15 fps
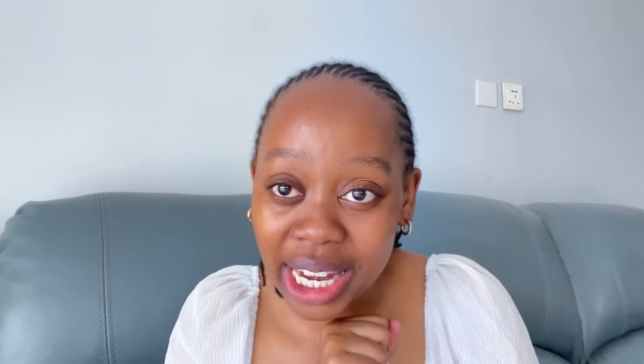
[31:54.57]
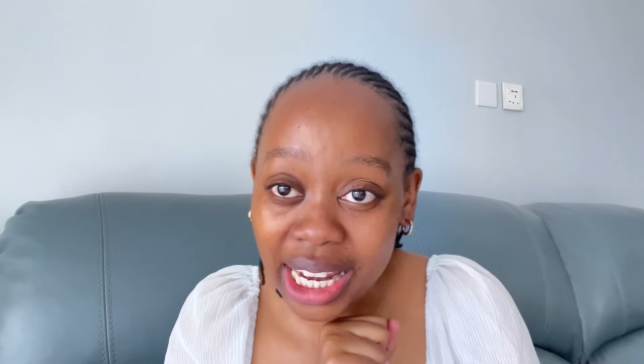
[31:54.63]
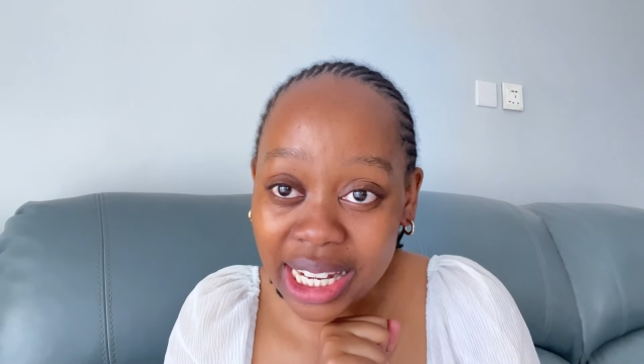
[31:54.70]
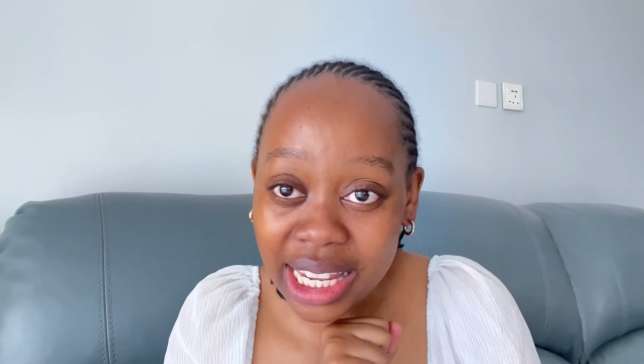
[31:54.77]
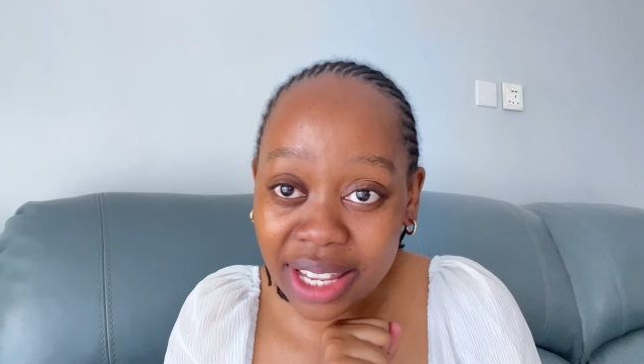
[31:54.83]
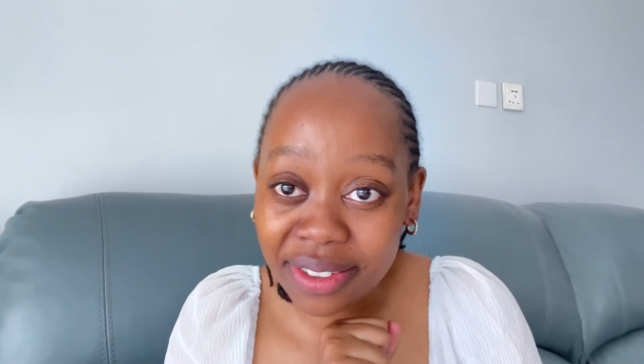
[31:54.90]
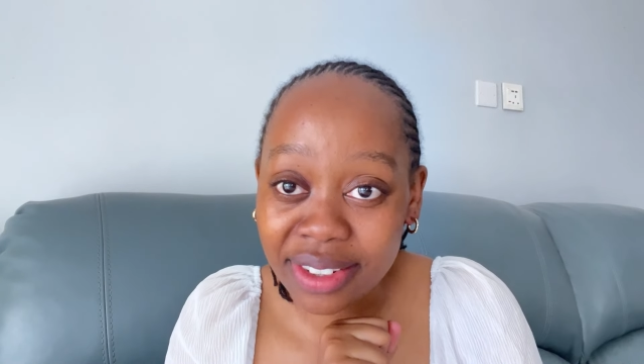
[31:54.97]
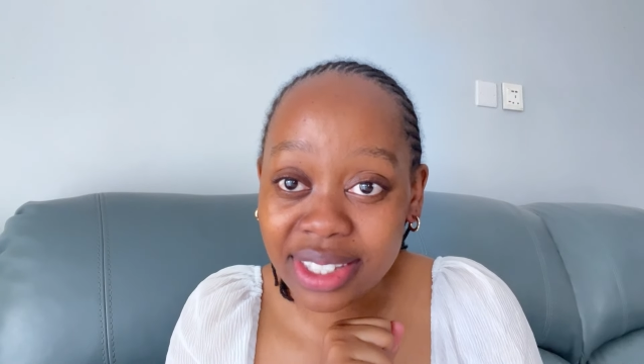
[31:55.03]
and
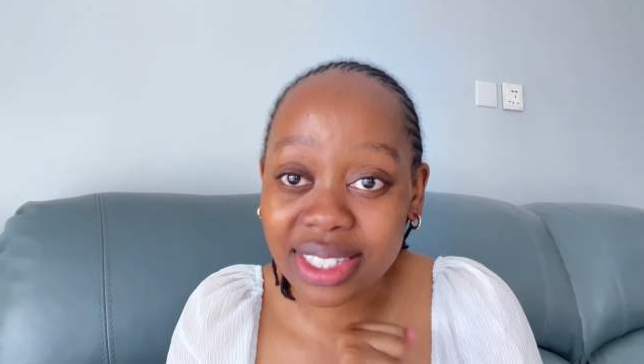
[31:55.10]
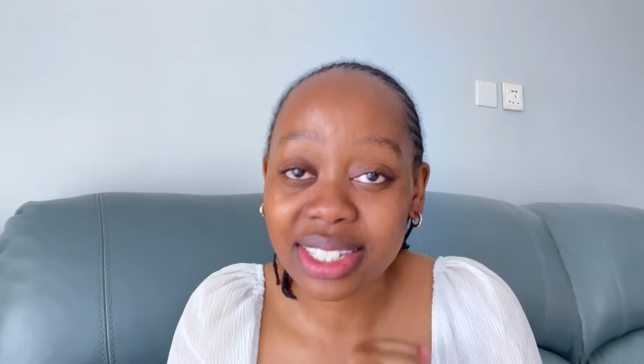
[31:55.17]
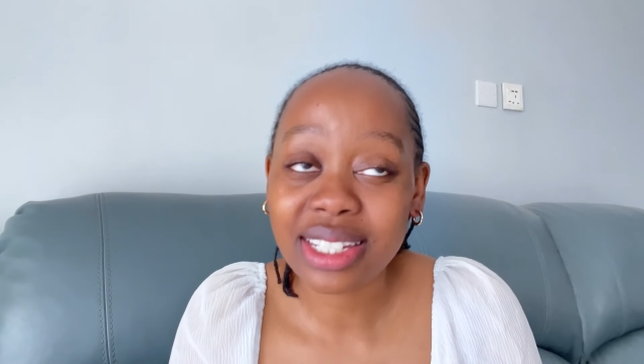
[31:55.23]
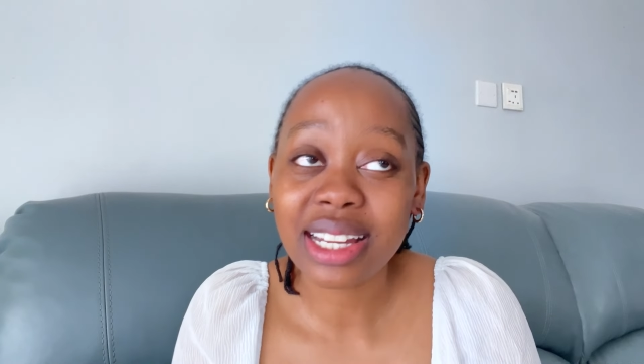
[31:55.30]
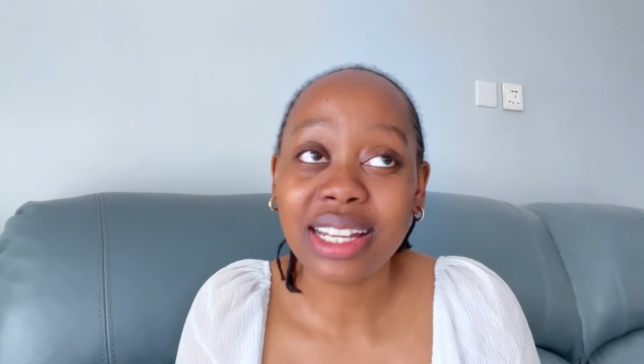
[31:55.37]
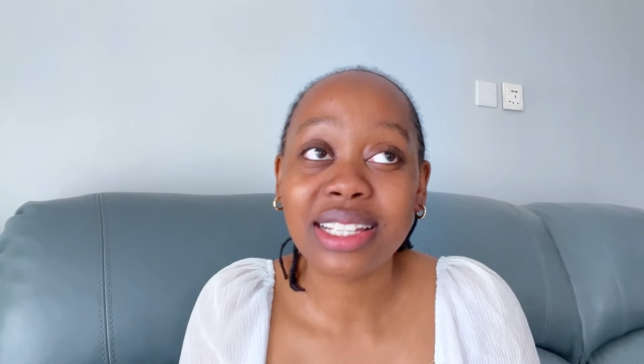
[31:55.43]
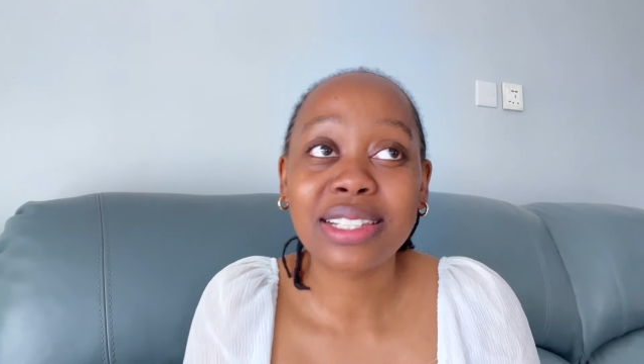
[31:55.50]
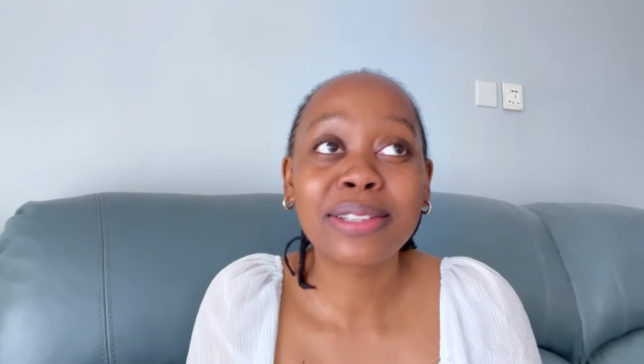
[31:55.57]
their
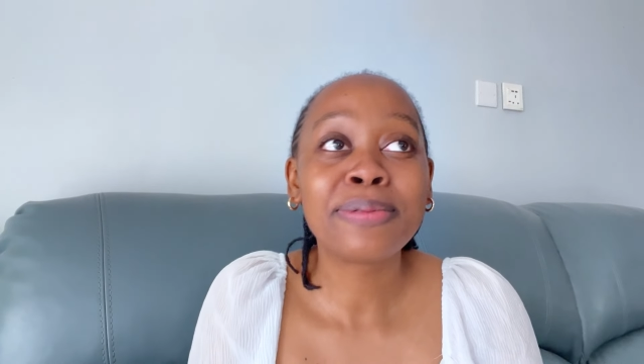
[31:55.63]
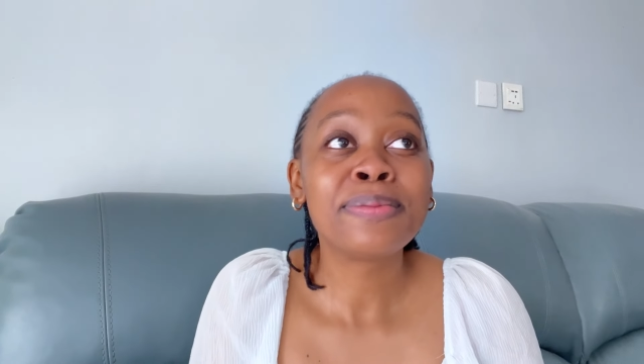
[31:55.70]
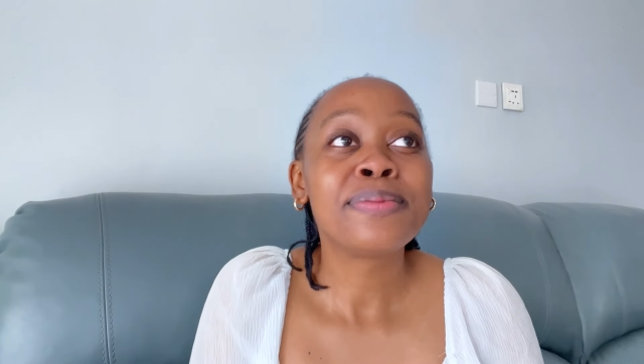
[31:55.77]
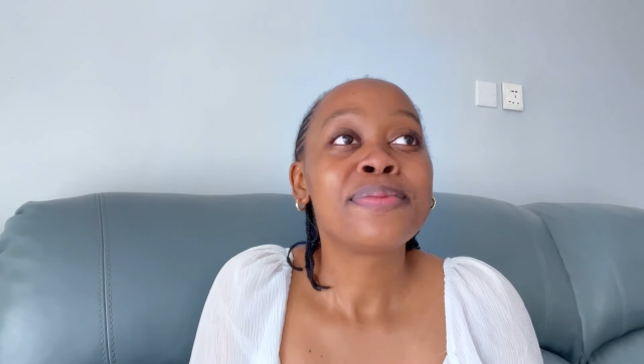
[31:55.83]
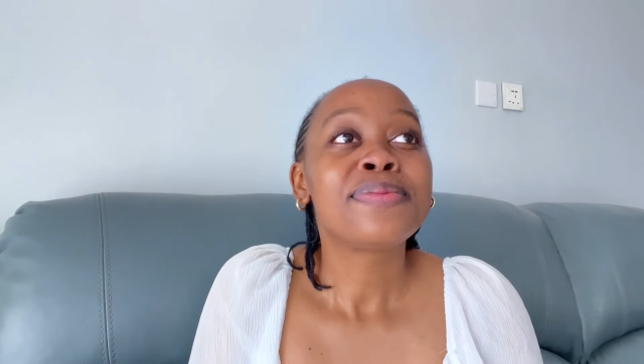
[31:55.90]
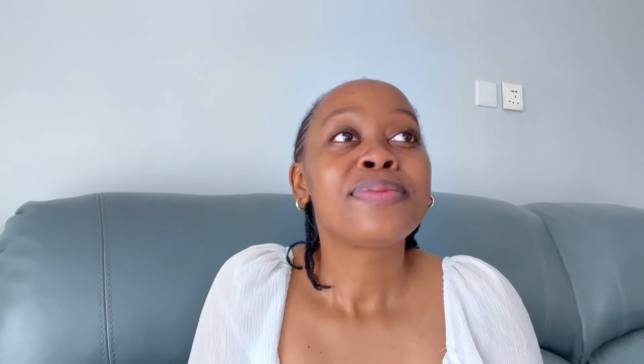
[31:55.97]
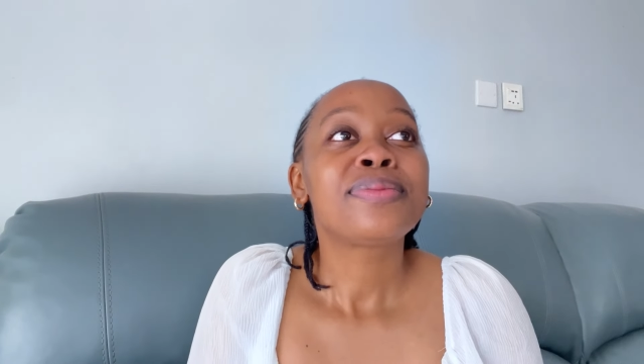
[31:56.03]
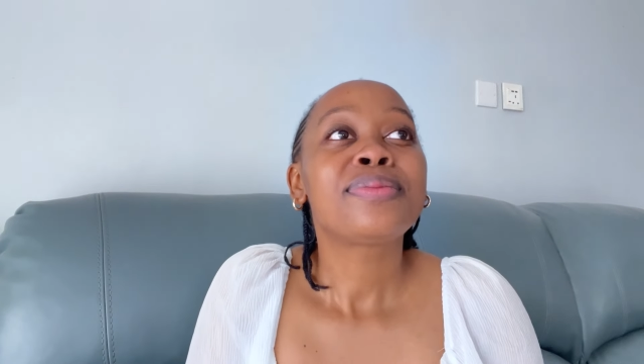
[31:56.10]
visitors.
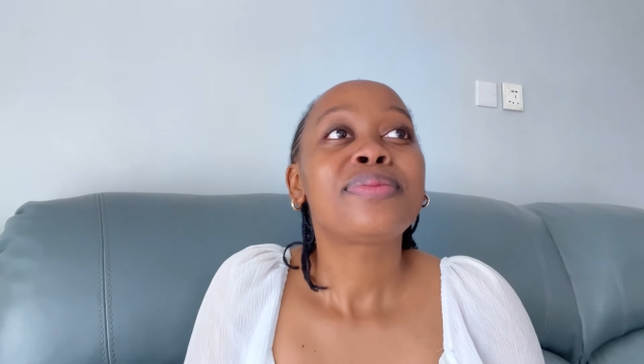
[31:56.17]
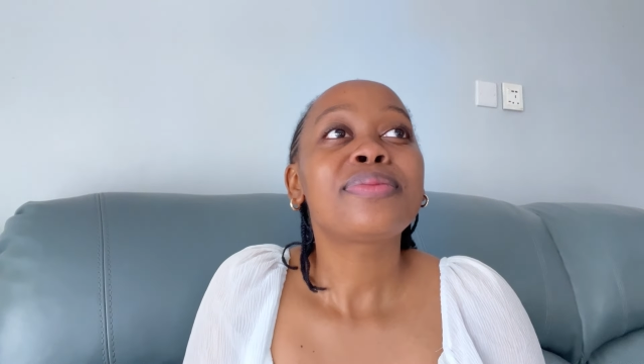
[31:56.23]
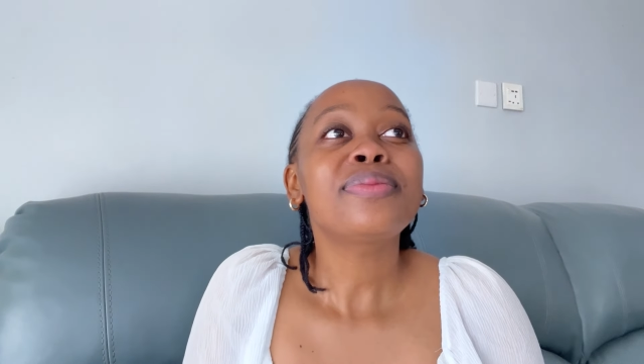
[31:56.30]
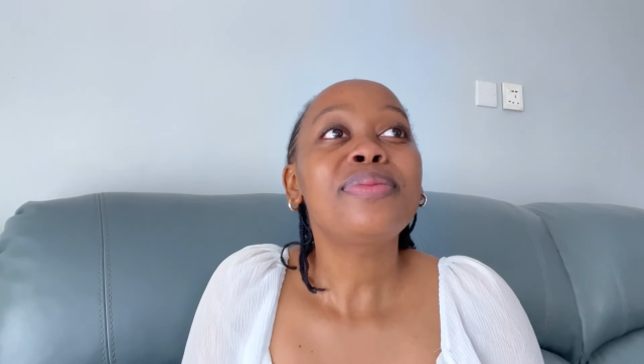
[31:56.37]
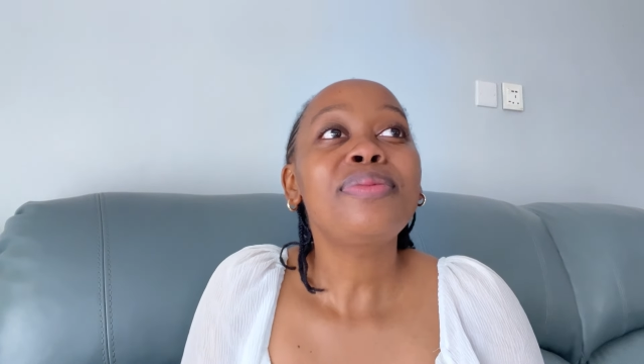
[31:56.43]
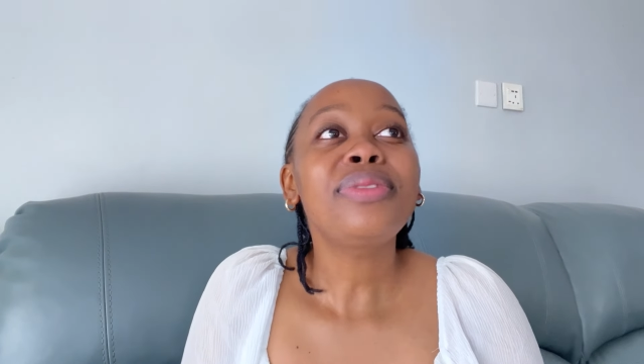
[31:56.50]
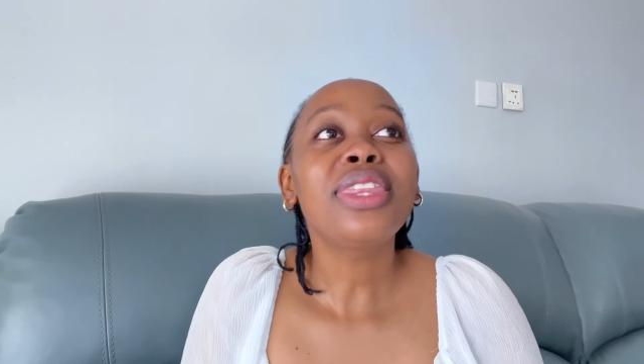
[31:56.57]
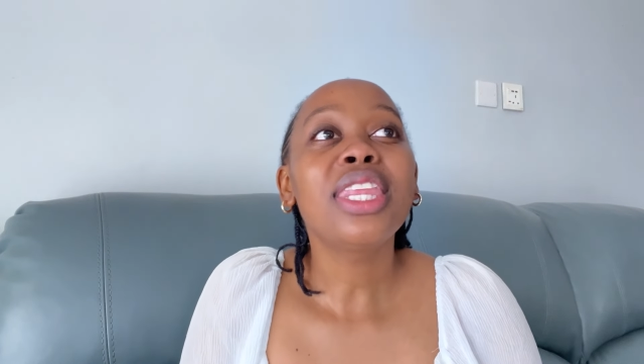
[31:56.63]

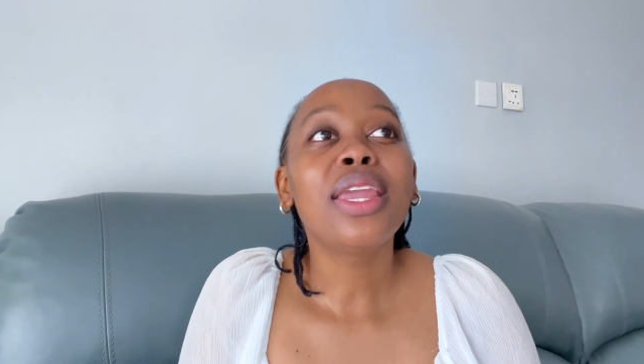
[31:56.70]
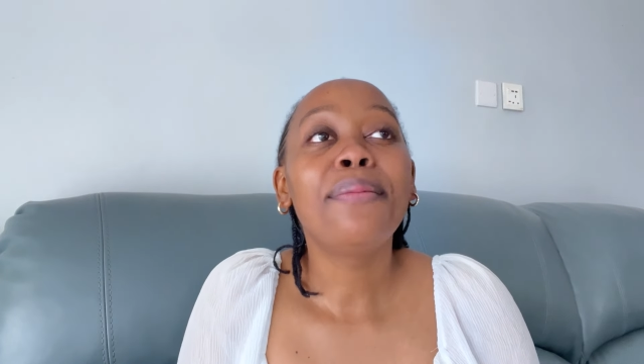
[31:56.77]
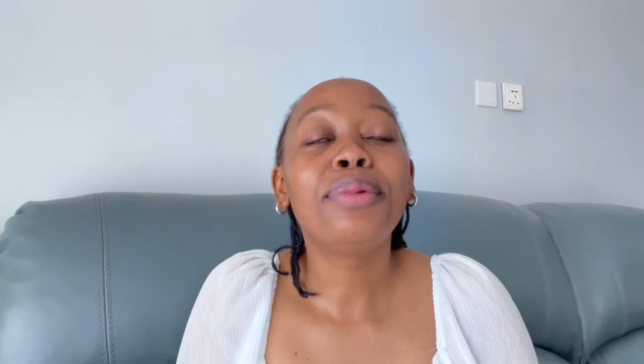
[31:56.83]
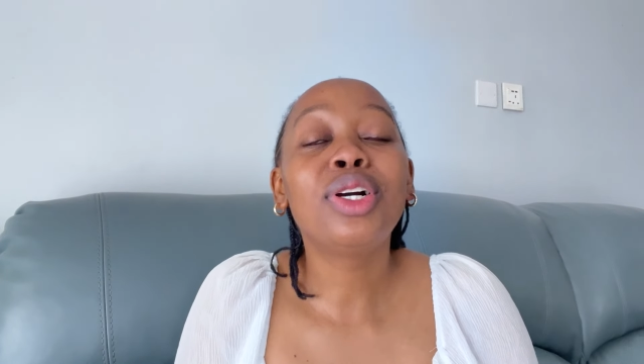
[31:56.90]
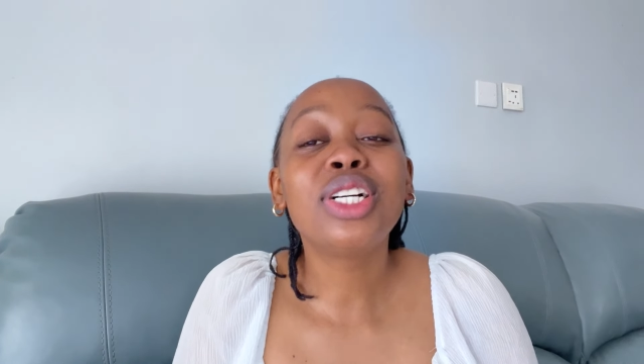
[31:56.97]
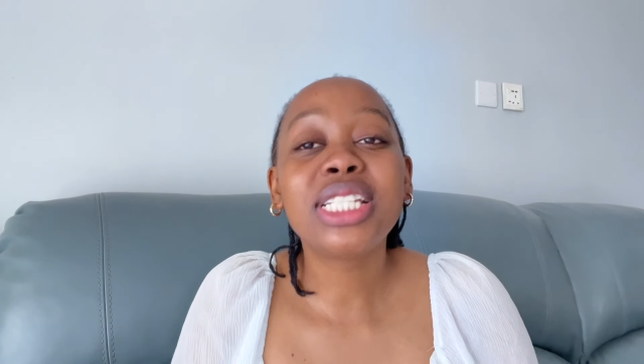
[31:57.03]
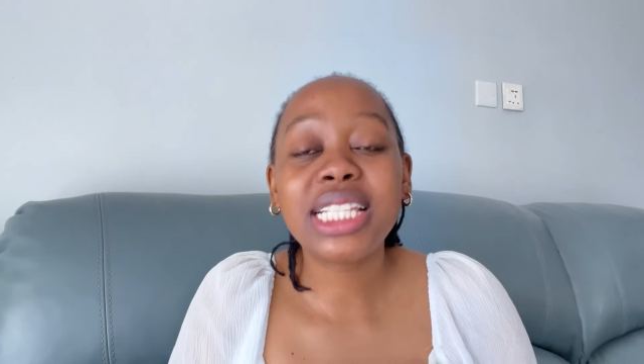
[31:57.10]
Because